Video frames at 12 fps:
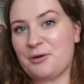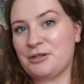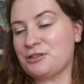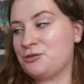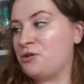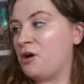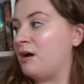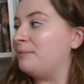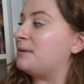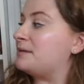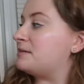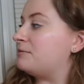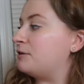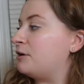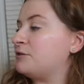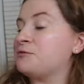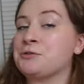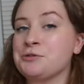bought two copies of A
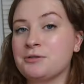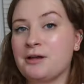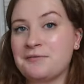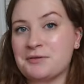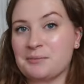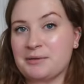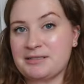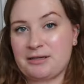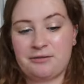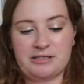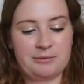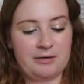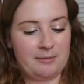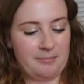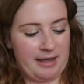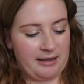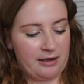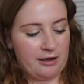Curse for True Love, so I'm gonna sell this one on
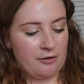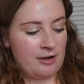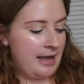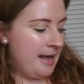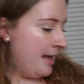Pango.